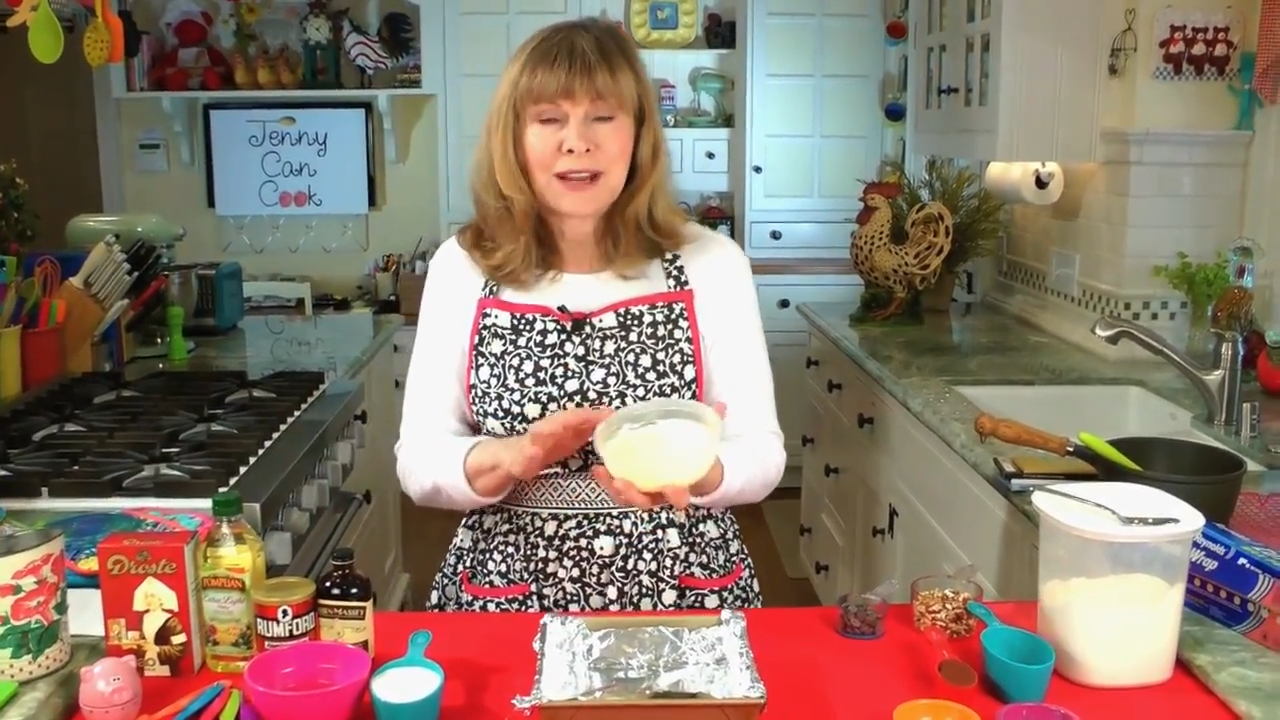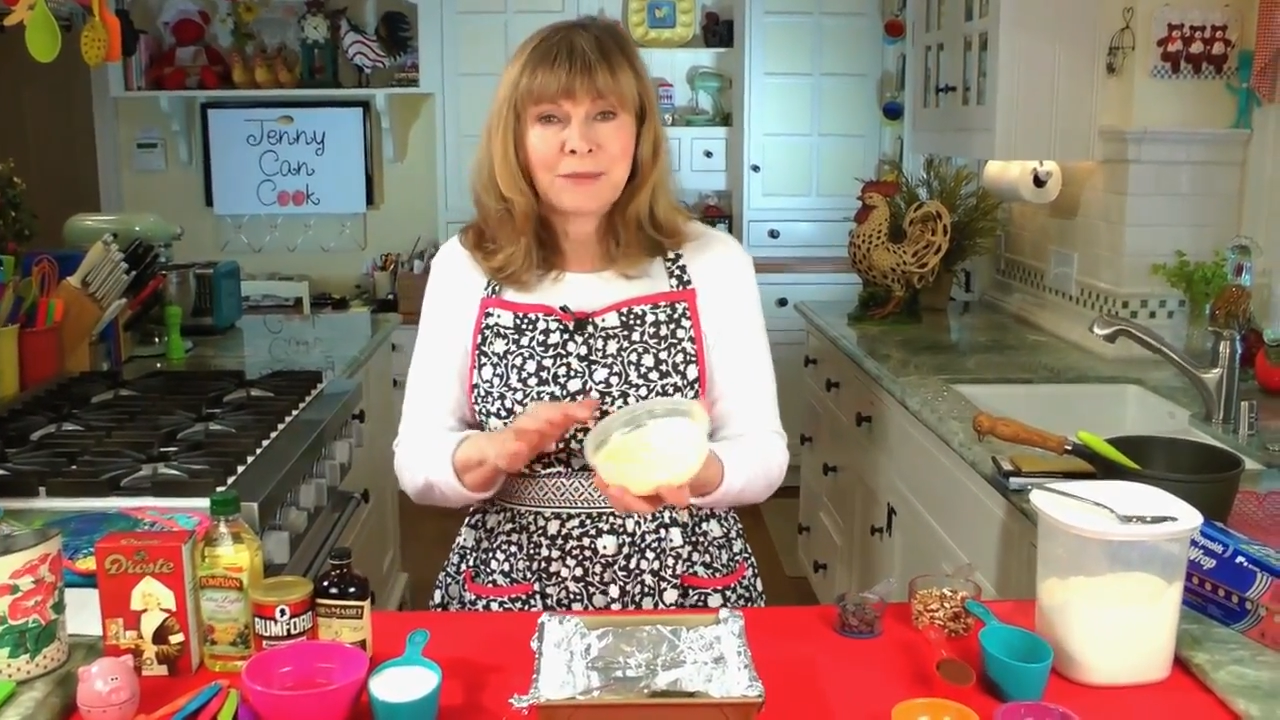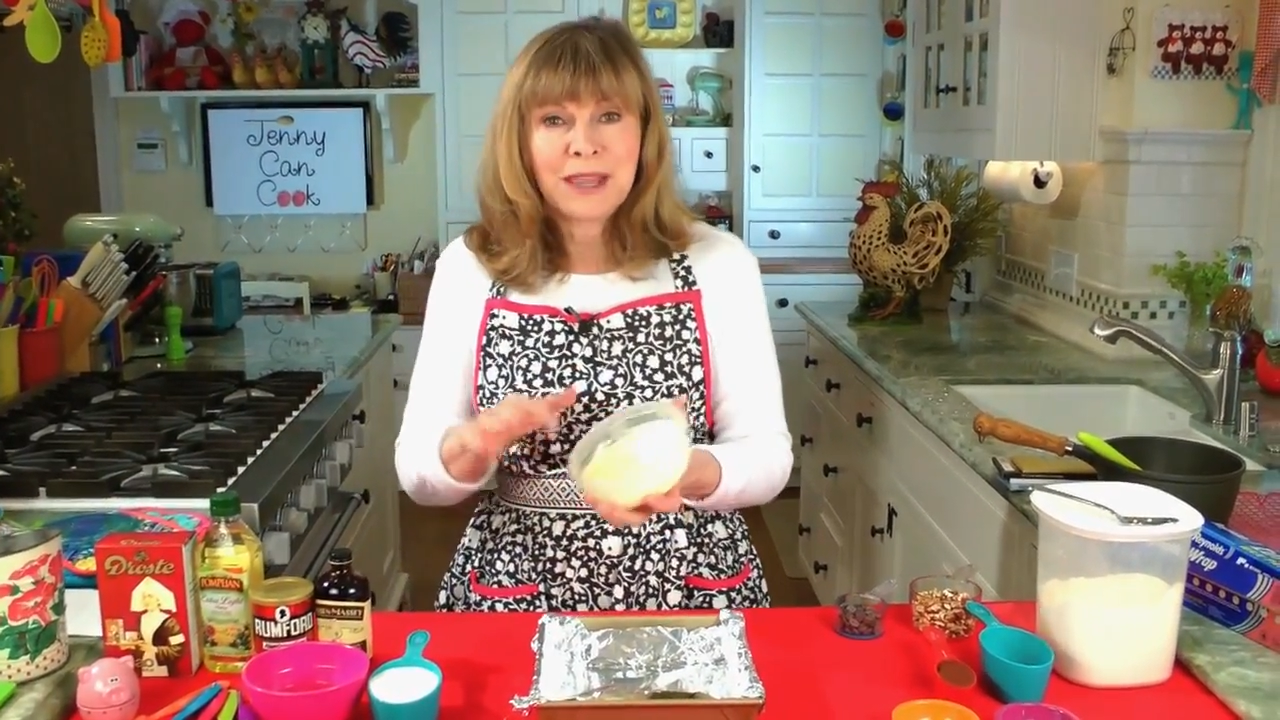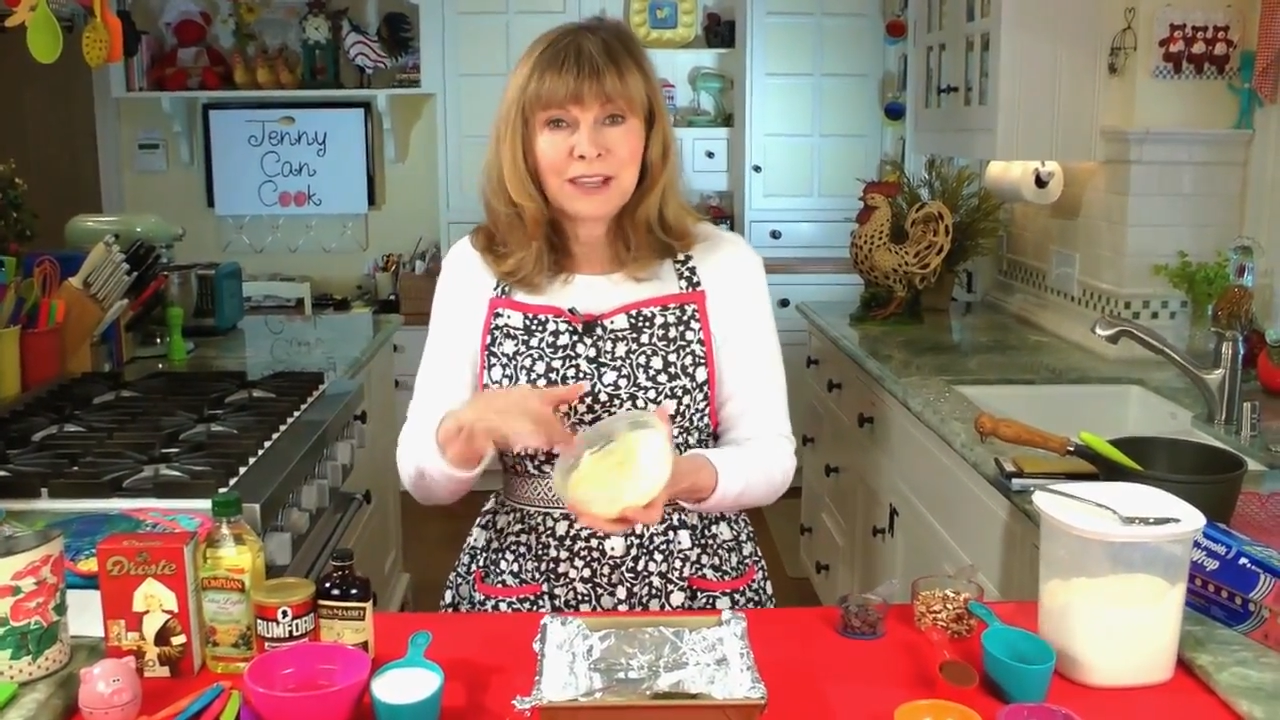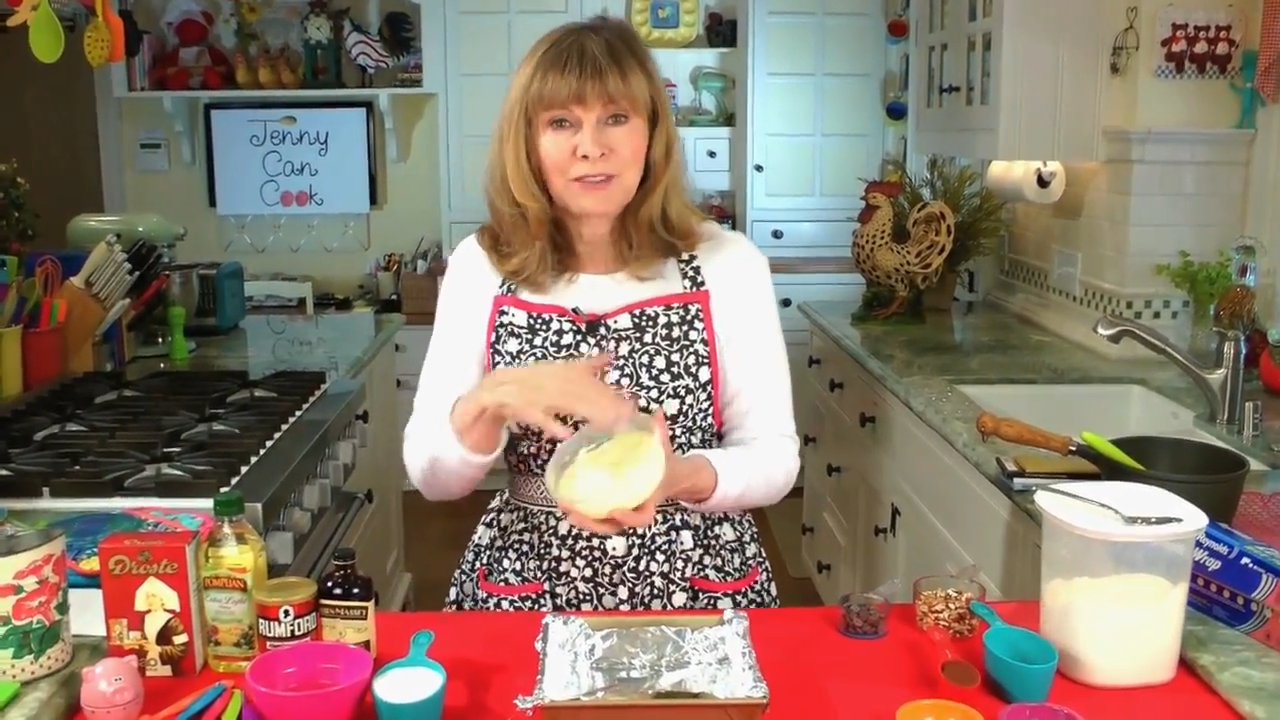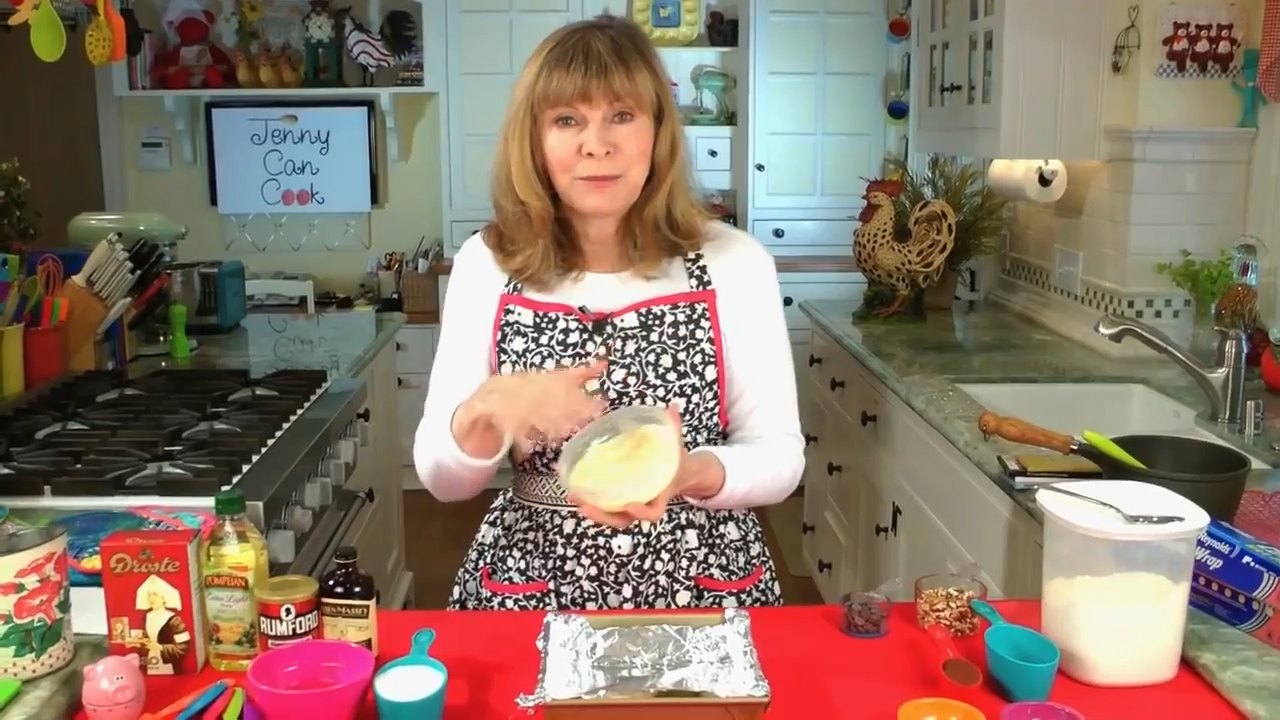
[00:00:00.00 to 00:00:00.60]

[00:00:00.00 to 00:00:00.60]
that I make